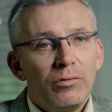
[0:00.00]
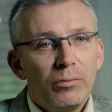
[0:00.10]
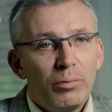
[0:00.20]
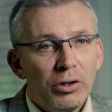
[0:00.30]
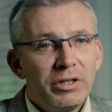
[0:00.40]

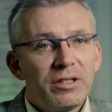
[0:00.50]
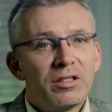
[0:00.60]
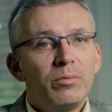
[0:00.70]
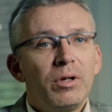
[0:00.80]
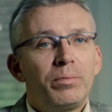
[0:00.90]

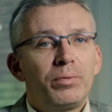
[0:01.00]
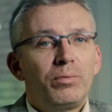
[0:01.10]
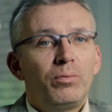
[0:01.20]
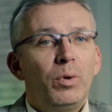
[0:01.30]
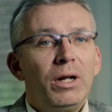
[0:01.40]

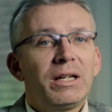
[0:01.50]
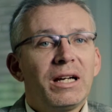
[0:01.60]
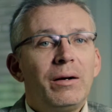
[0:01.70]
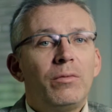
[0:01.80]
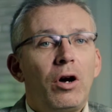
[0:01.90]
Bortezomib will
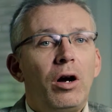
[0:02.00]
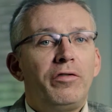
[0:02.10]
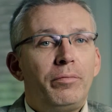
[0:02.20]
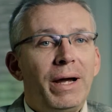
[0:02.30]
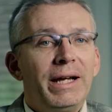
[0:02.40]
come
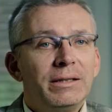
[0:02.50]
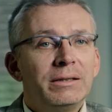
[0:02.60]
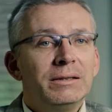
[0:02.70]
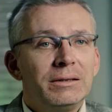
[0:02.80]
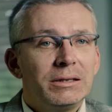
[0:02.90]
off
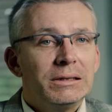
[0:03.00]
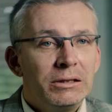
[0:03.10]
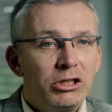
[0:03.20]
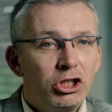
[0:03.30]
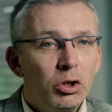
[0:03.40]
patent
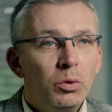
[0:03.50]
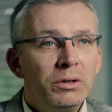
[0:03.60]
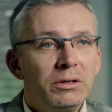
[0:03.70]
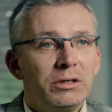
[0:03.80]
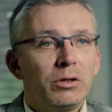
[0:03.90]

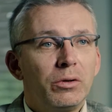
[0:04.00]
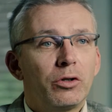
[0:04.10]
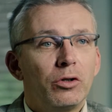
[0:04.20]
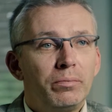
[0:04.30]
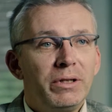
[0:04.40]
soon, so it
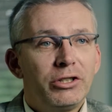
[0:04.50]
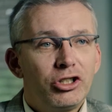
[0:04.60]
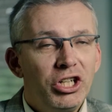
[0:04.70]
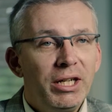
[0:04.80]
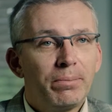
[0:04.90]
could be
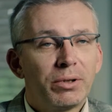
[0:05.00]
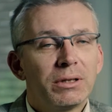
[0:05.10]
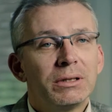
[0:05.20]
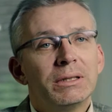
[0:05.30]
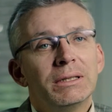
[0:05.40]

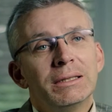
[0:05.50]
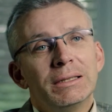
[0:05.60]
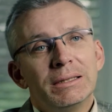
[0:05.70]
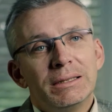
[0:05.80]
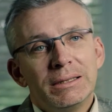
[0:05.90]
cheaper.
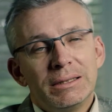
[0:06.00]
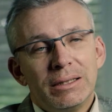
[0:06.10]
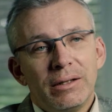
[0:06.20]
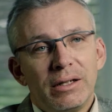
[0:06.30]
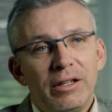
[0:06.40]

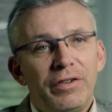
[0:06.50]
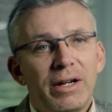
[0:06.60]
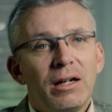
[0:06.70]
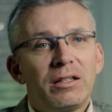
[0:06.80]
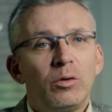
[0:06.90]
The
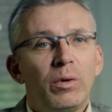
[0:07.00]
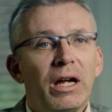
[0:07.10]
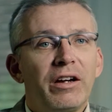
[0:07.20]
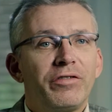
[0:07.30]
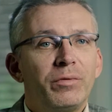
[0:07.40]
difficulty we
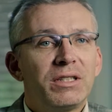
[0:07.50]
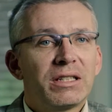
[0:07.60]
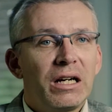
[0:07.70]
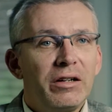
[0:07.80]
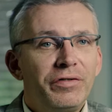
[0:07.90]
have with
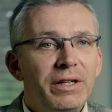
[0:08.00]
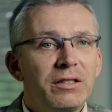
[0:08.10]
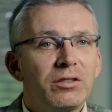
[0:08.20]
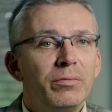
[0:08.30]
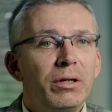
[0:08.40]

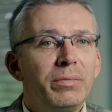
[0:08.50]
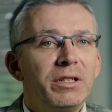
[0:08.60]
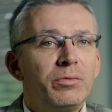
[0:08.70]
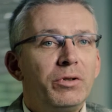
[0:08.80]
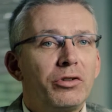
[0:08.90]
carfilzomib
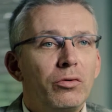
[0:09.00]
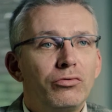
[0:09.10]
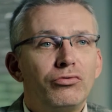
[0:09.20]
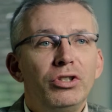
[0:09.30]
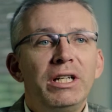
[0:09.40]
is we don't
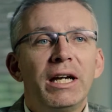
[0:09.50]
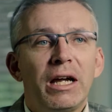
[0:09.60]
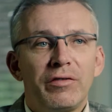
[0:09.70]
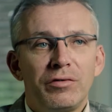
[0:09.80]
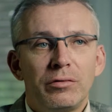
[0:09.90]
really
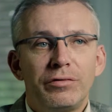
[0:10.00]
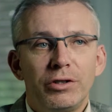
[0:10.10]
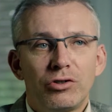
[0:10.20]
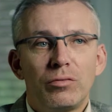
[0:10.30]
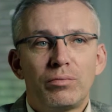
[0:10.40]
have an
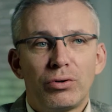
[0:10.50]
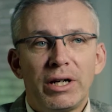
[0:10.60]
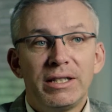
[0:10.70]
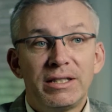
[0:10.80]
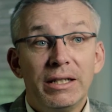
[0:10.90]
official
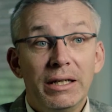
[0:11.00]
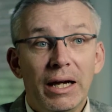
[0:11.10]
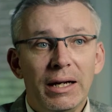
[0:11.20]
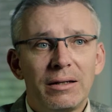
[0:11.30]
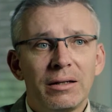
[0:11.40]
pricing
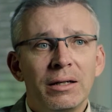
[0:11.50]
yet.